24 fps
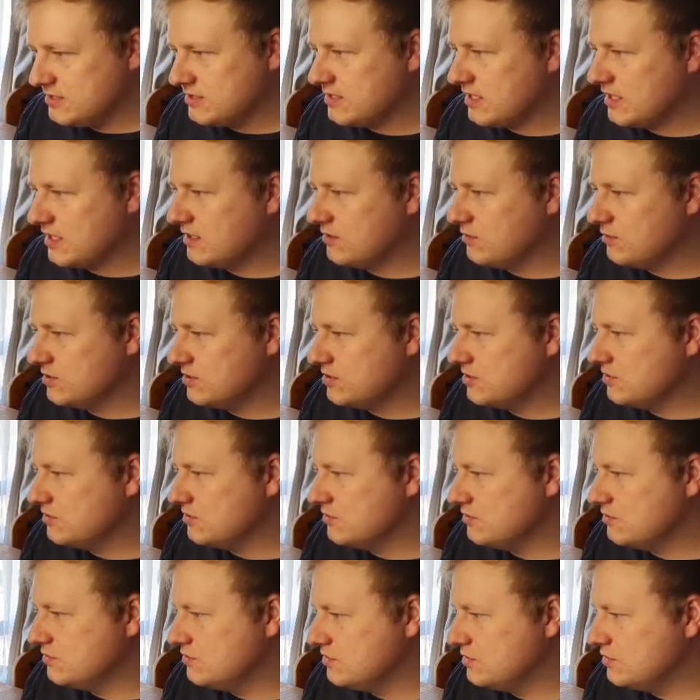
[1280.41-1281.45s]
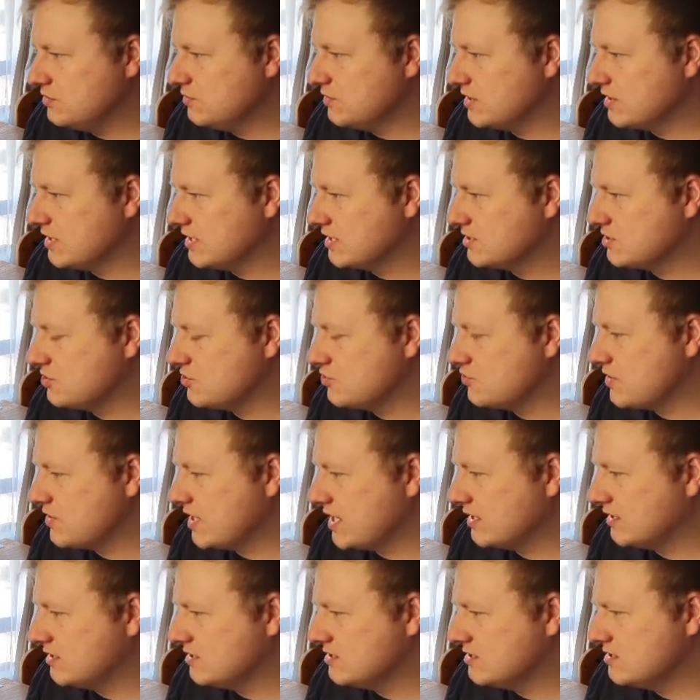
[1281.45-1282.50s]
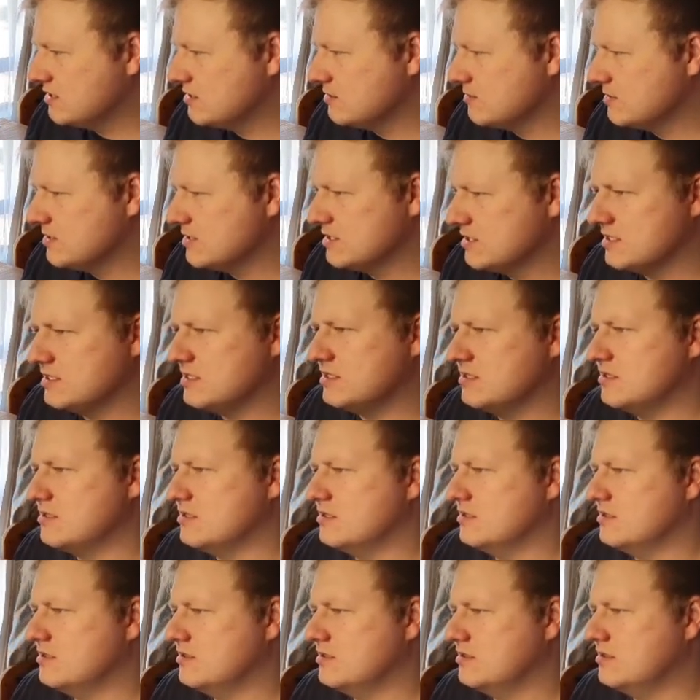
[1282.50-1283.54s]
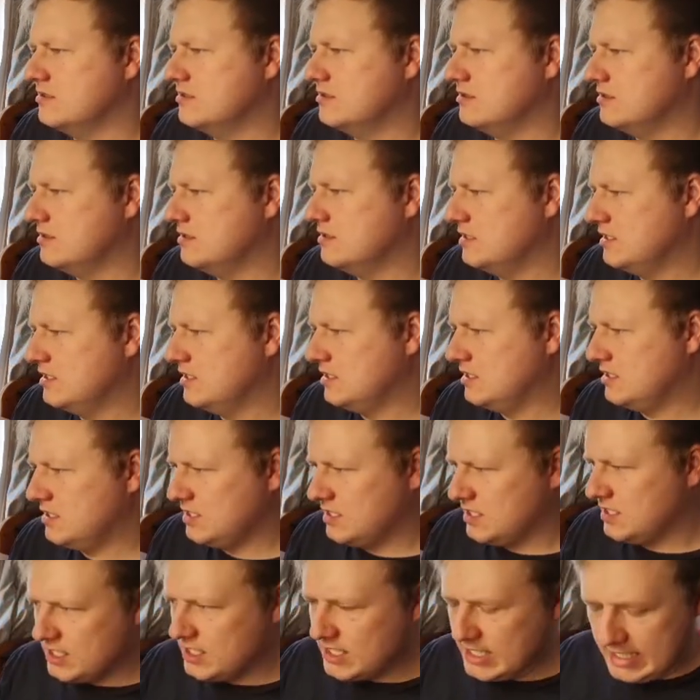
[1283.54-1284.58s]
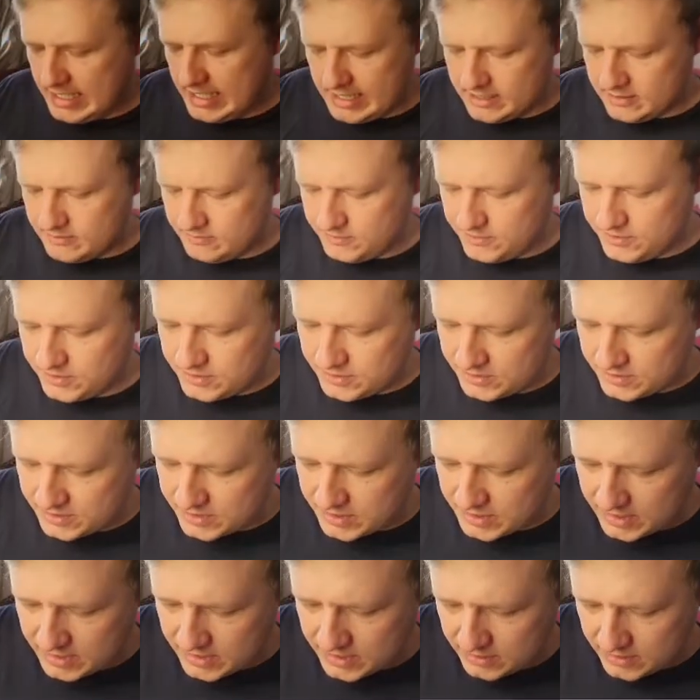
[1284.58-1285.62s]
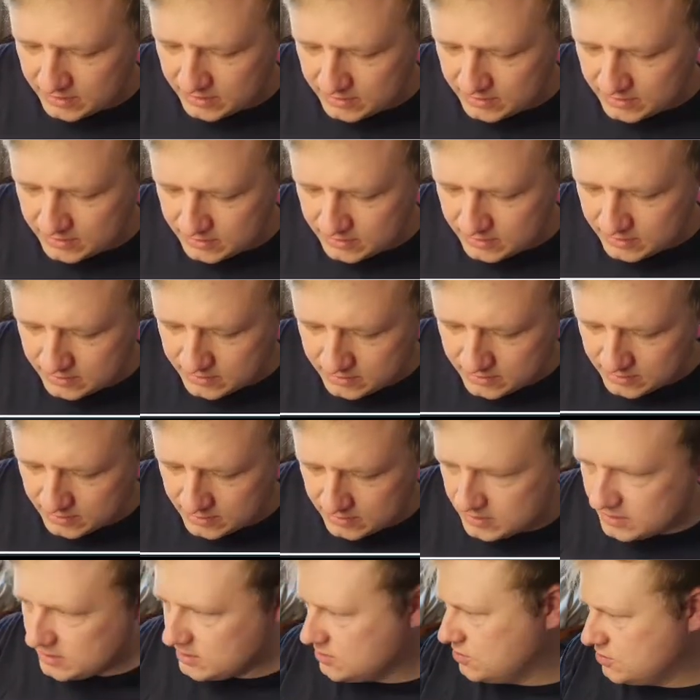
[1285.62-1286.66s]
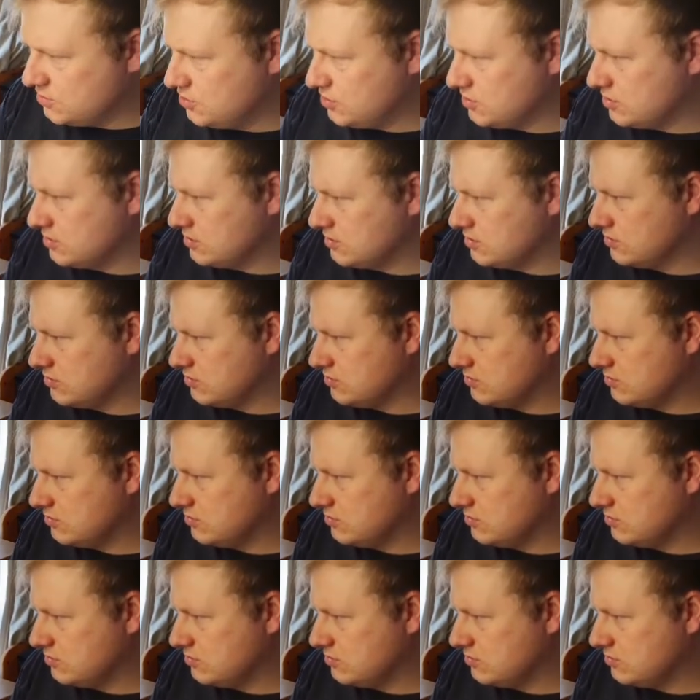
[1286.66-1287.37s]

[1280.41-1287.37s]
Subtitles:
You want to extract these images. I'm just going to say kitchen